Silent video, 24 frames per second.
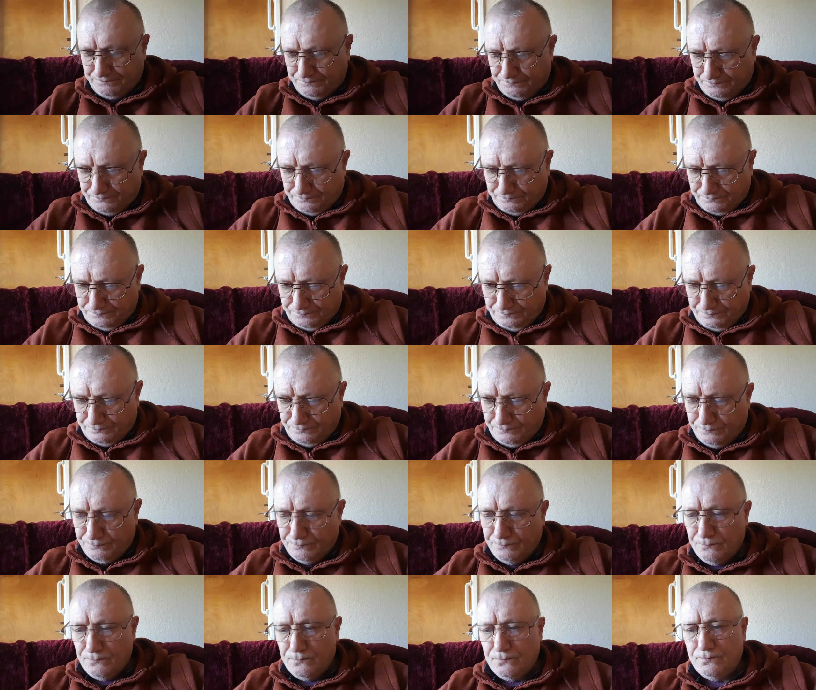
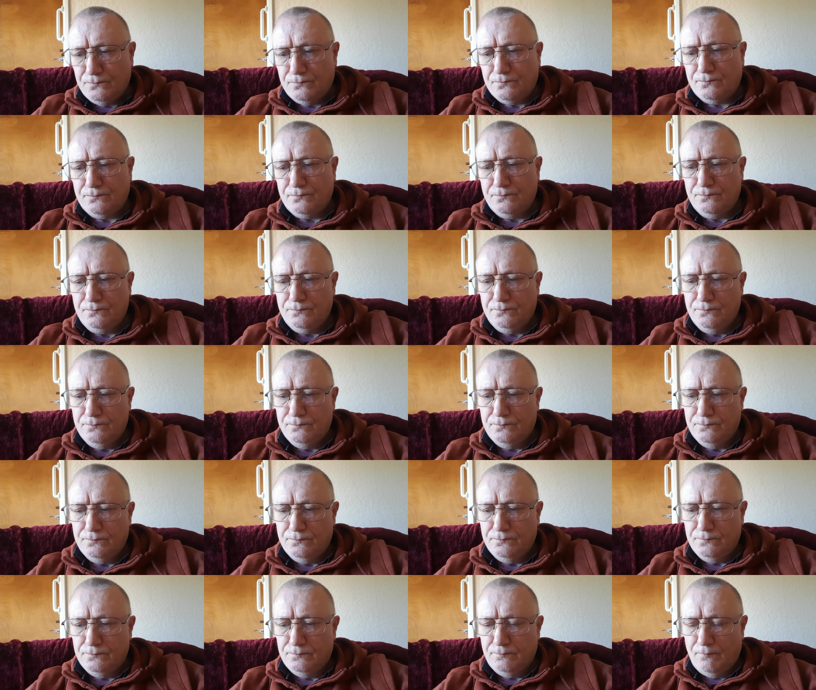
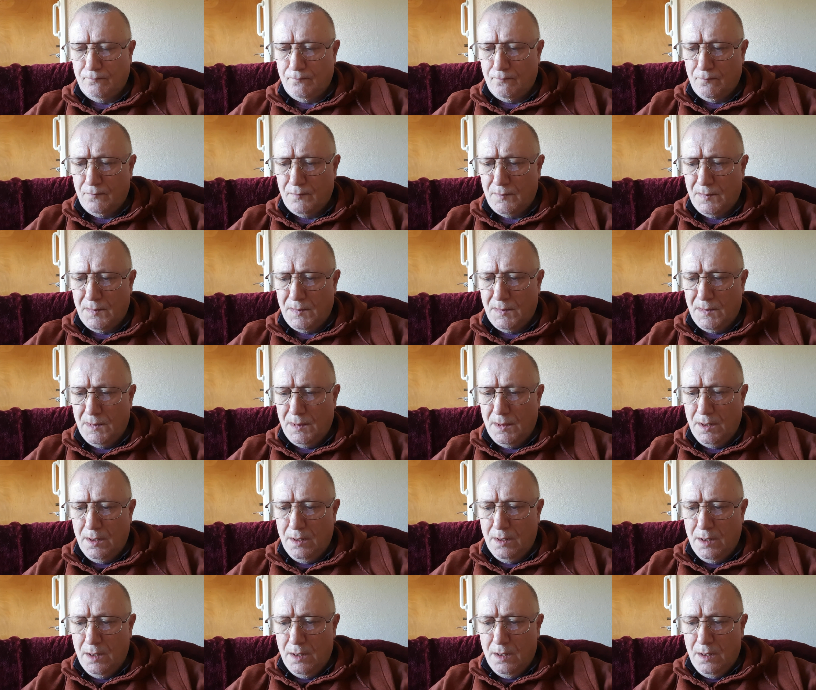[no speech]